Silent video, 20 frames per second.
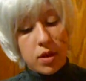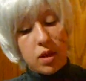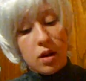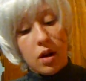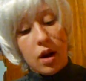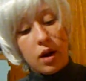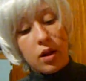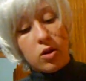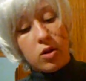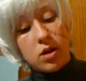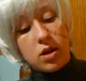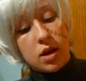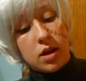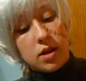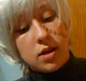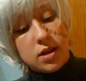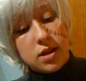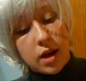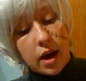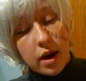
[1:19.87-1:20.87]
Then I looked on
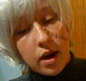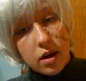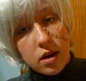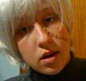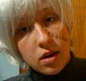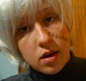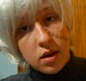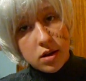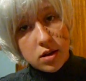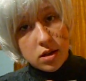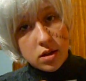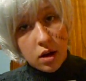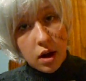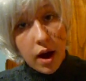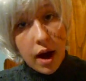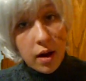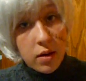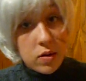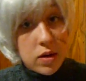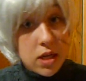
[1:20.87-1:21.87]
the side and saw
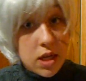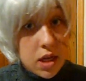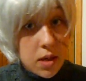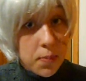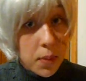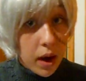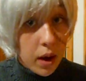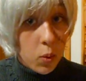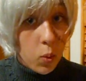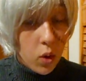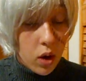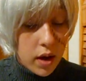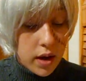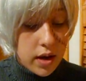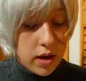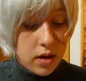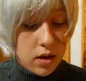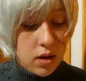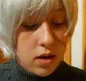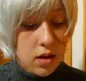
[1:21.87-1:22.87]
how deep I
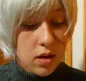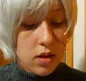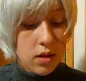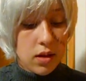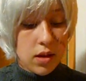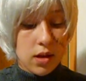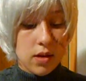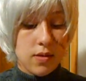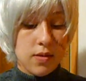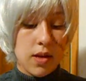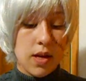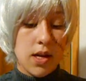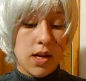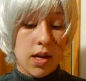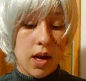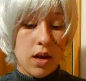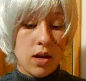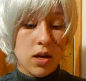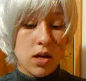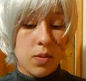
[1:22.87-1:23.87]
wanted this
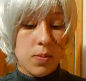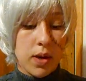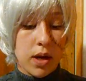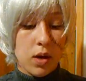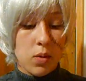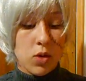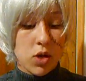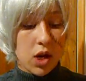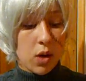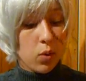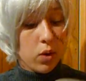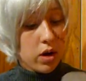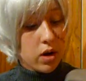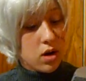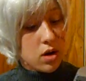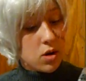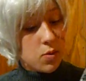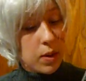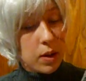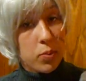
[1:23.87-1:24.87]
indent to be, which I
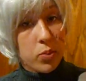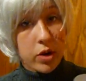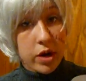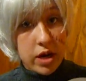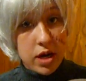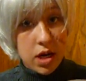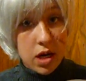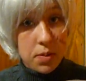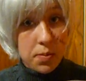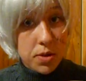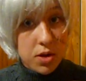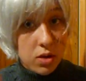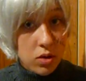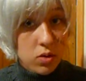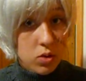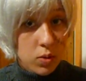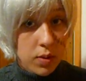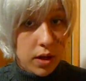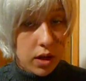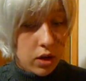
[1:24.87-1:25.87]
wanted it to be pretty deep so it
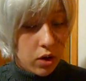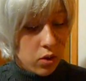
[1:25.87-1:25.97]
was really